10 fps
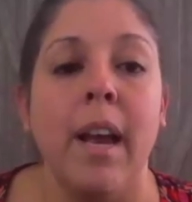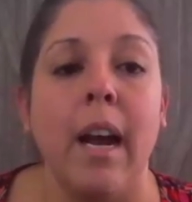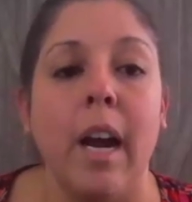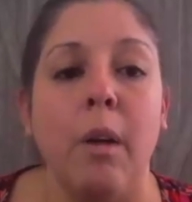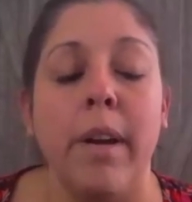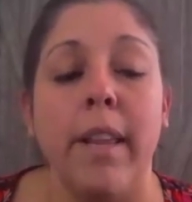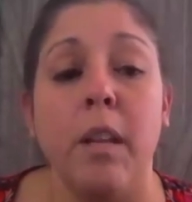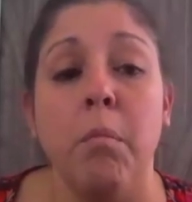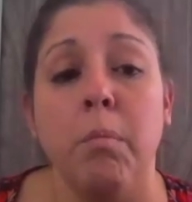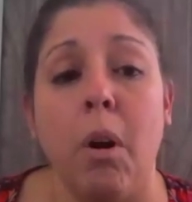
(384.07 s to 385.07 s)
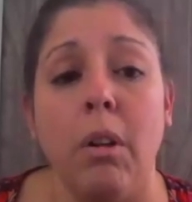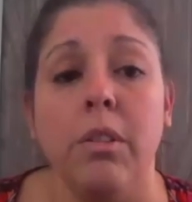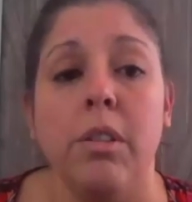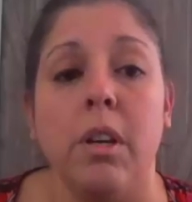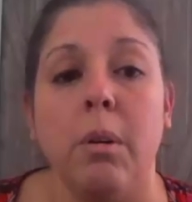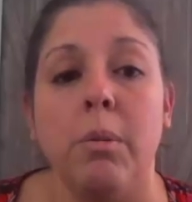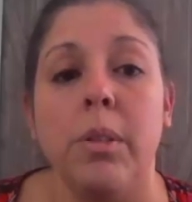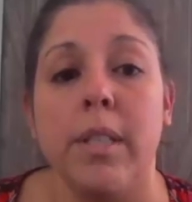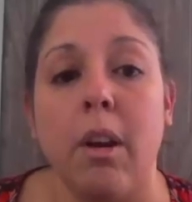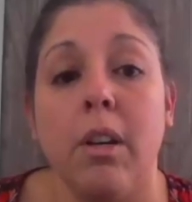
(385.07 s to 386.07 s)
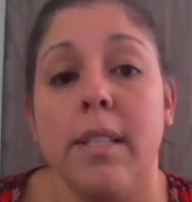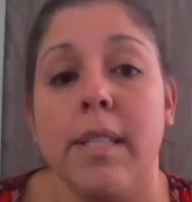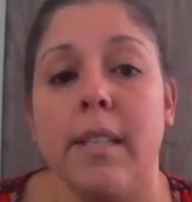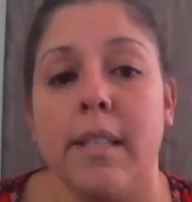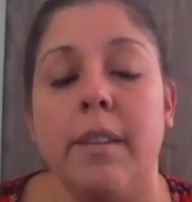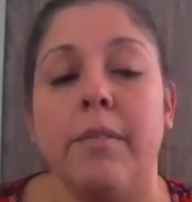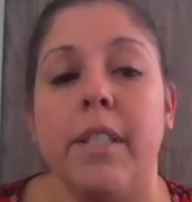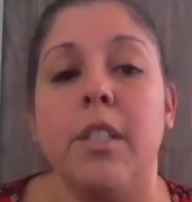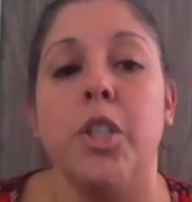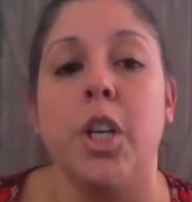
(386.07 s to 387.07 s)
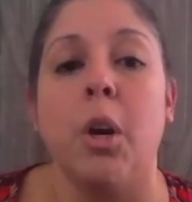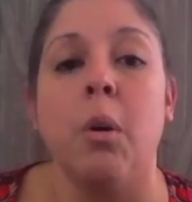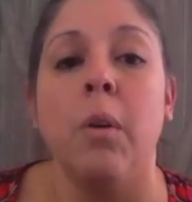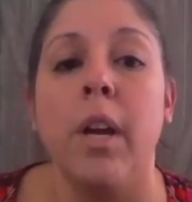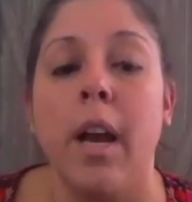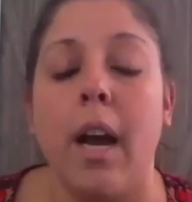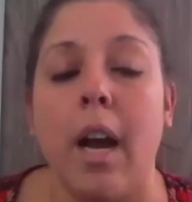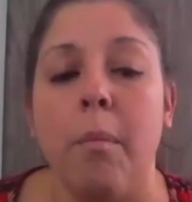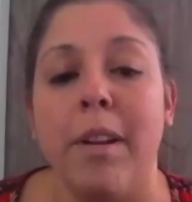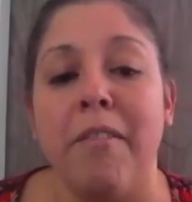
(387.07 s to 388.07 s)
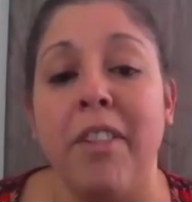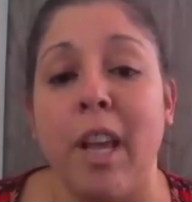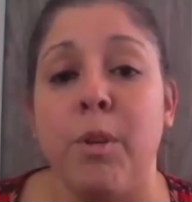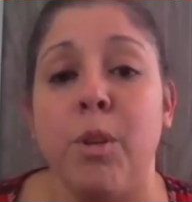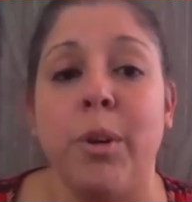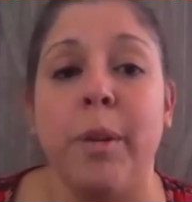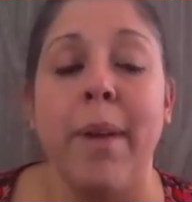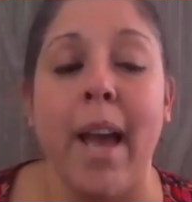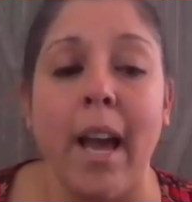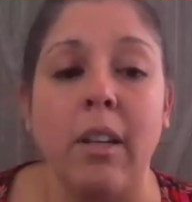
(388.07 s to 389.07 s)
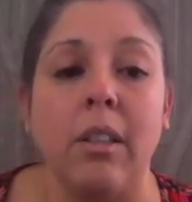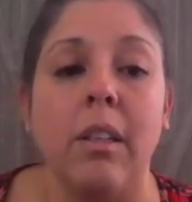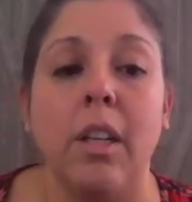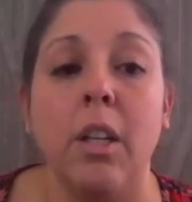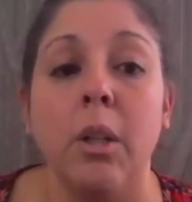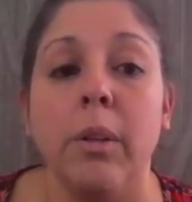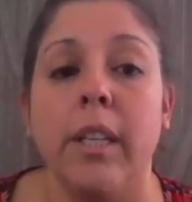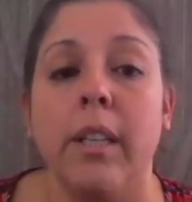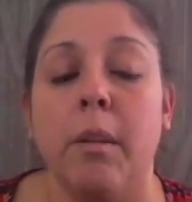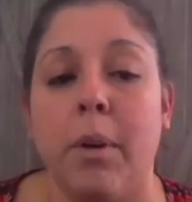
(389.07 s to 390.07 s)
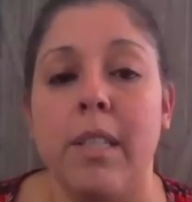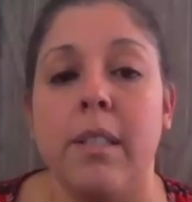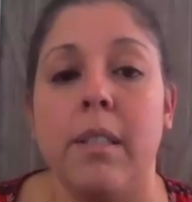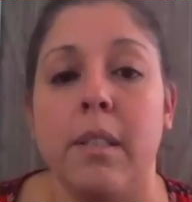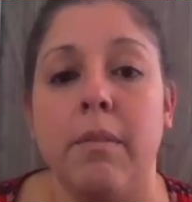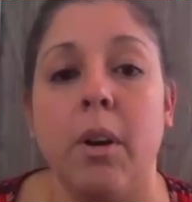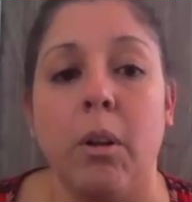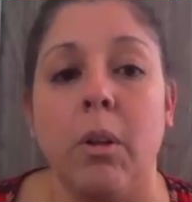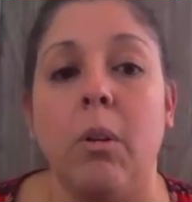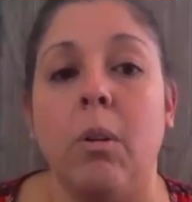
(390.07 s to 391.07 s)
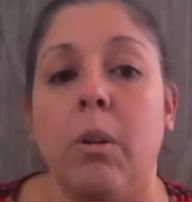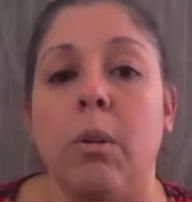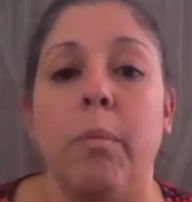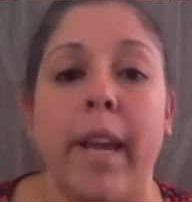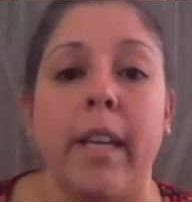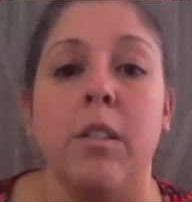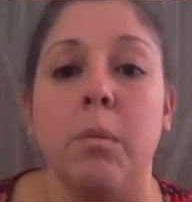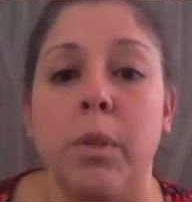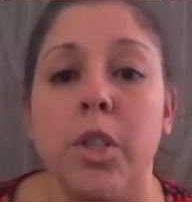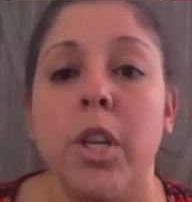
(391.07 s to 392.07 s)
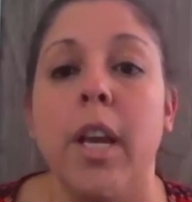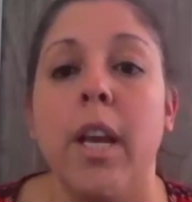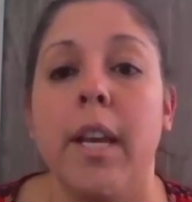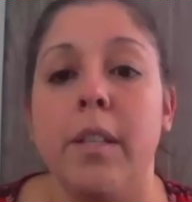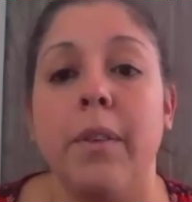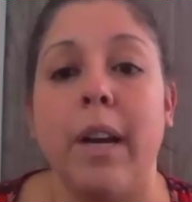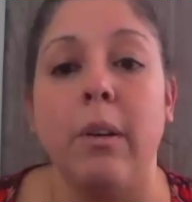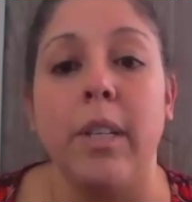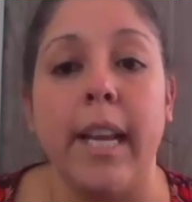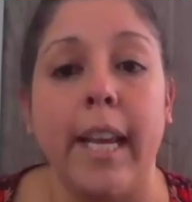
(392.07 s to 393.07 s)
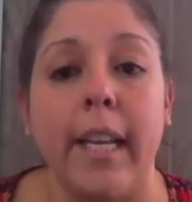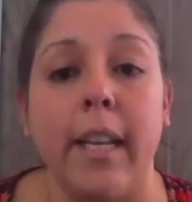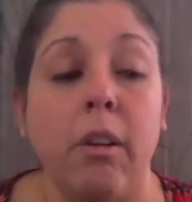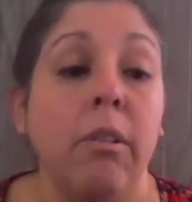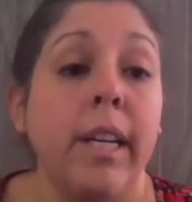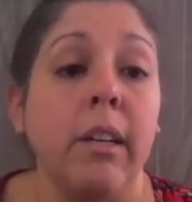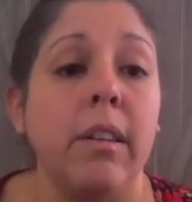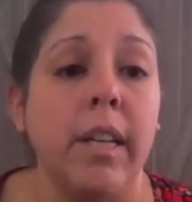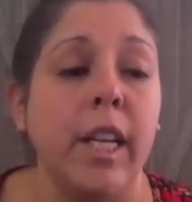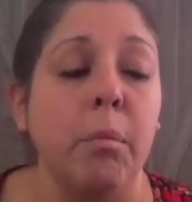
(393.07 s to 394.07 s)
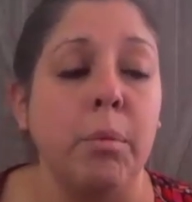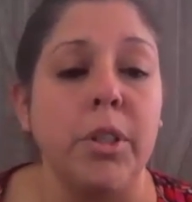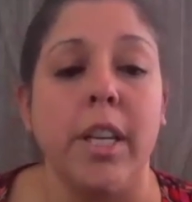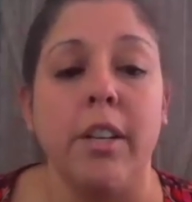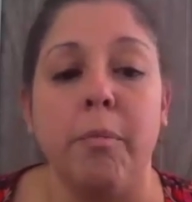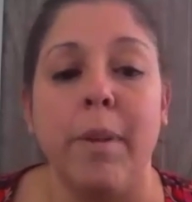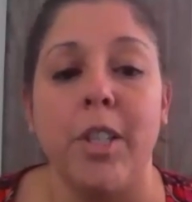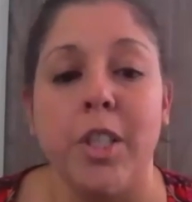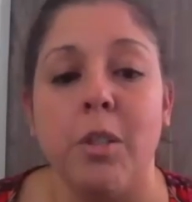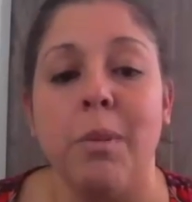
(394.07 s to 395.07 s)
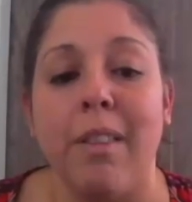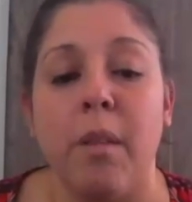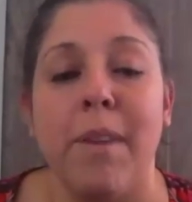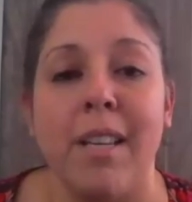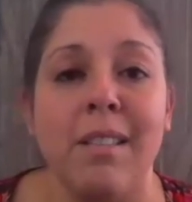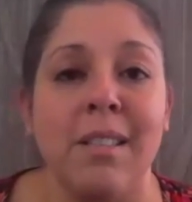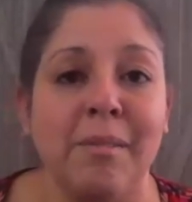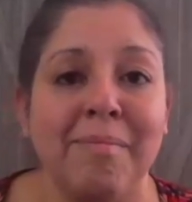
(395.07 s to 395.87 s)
And then also her CSF did show an inflammatory pattern, including the presence of oligoclonal bands, which is found in greater than 80% of patients with MS.